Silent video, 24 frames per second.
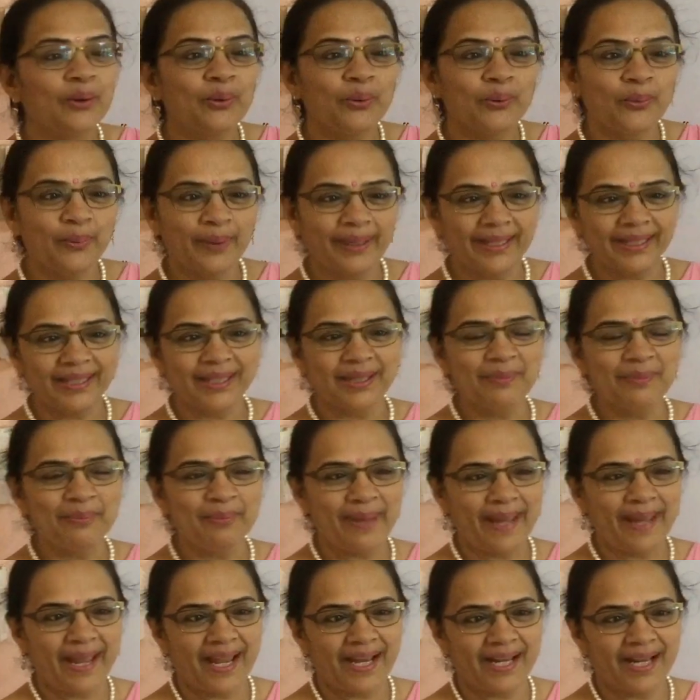Welcome
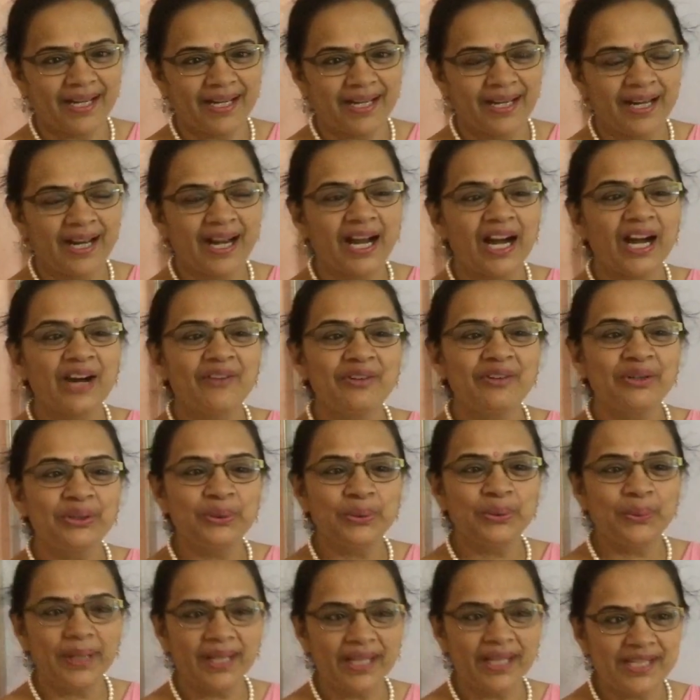back. Our
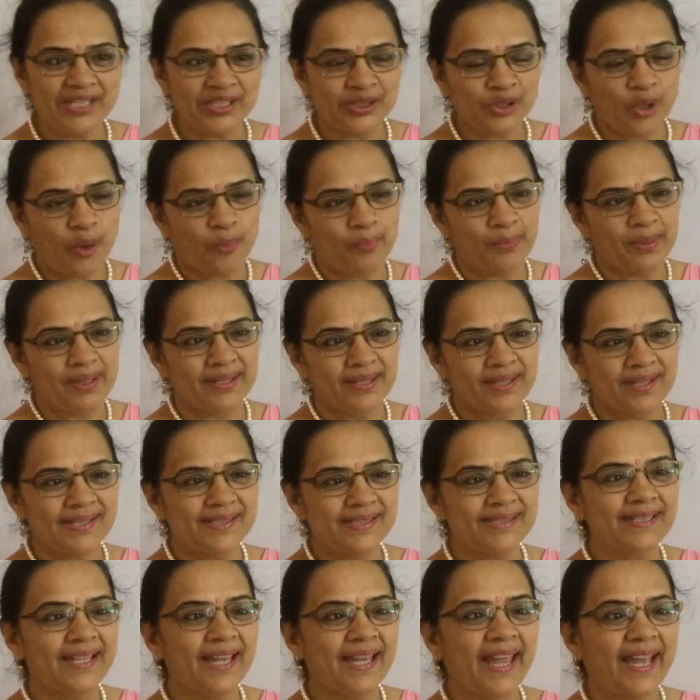today's topic
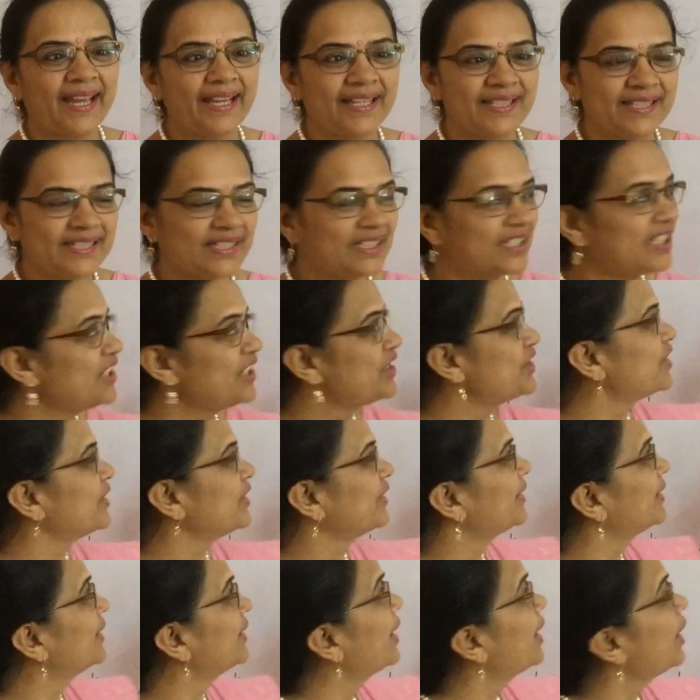is
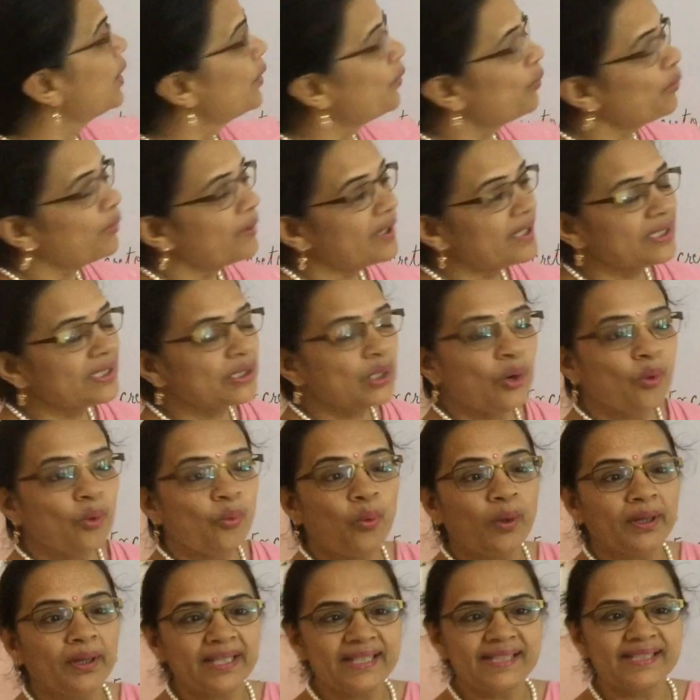excretion. First,
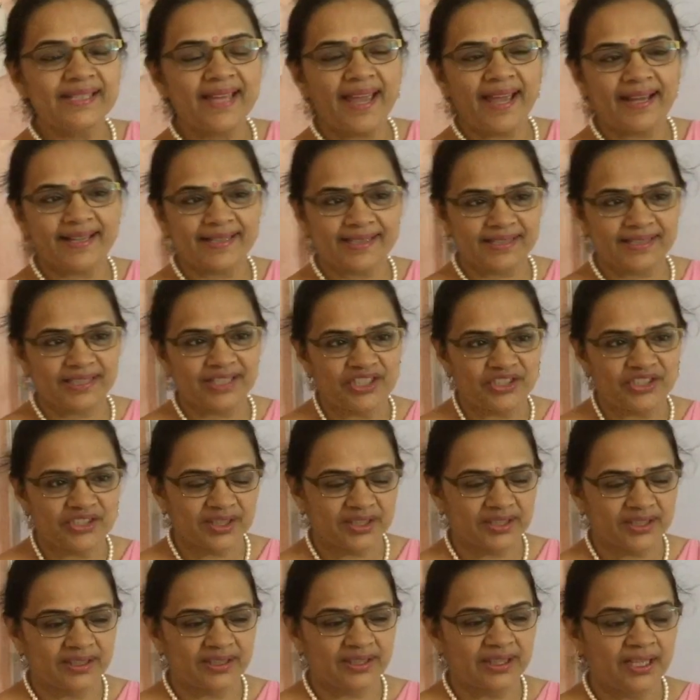what is
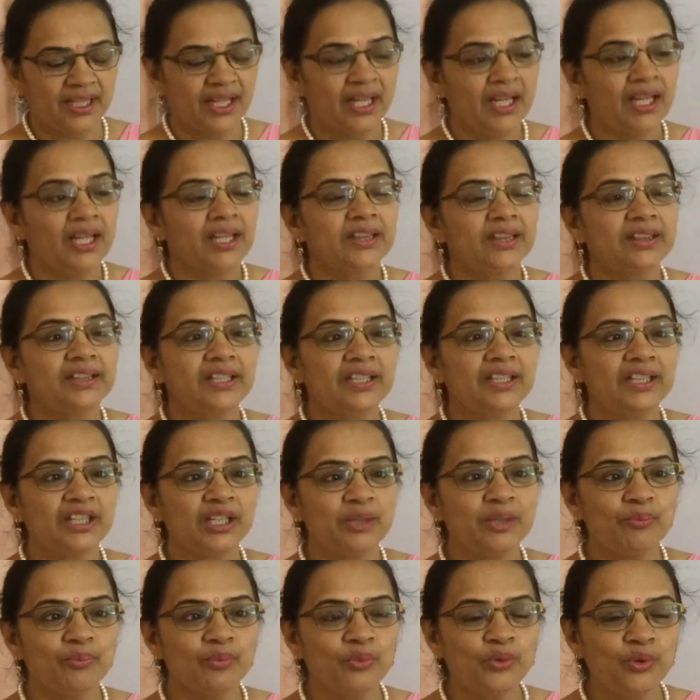excretion? The
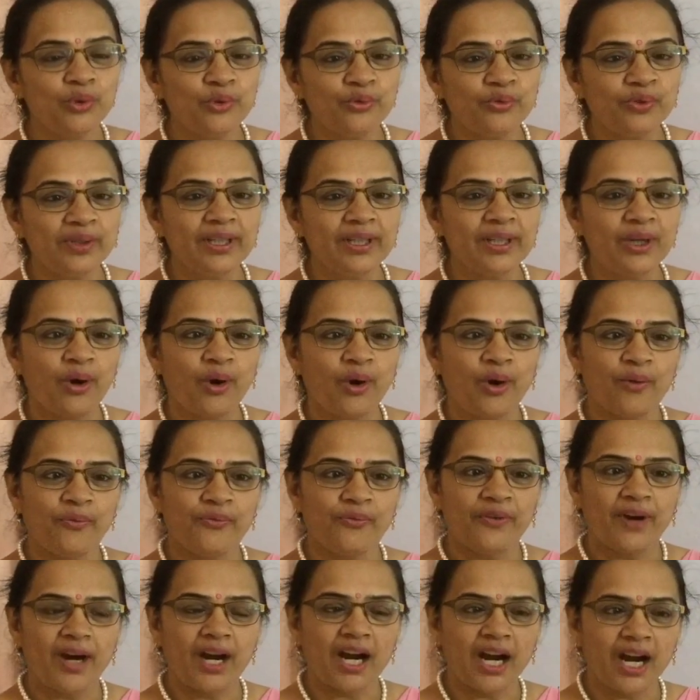removal of
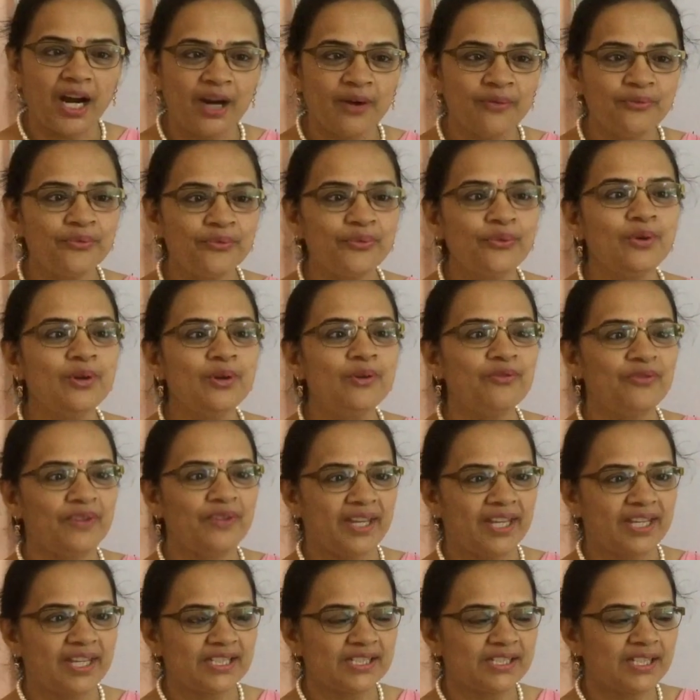harmful
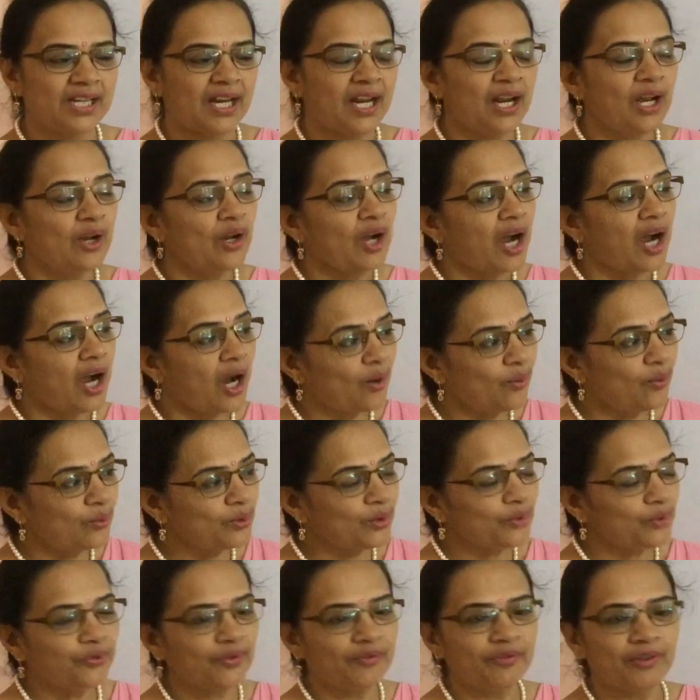waste out
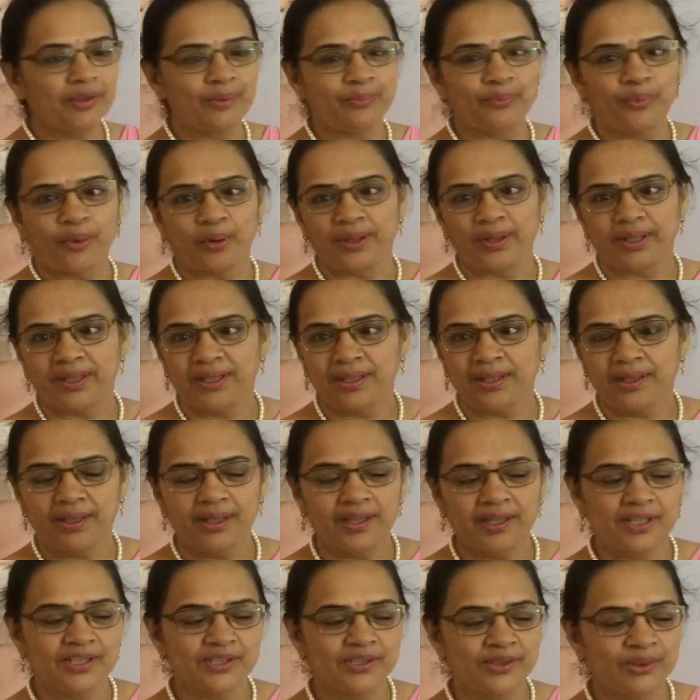of our body
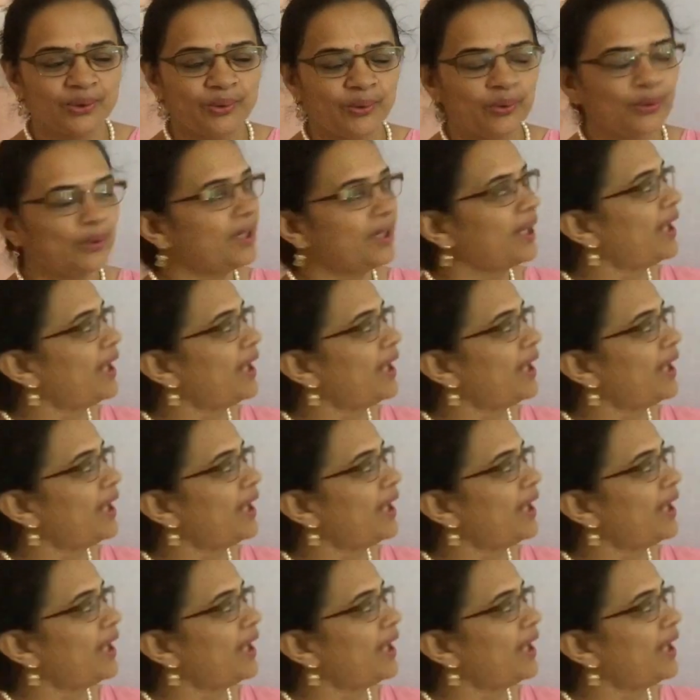is known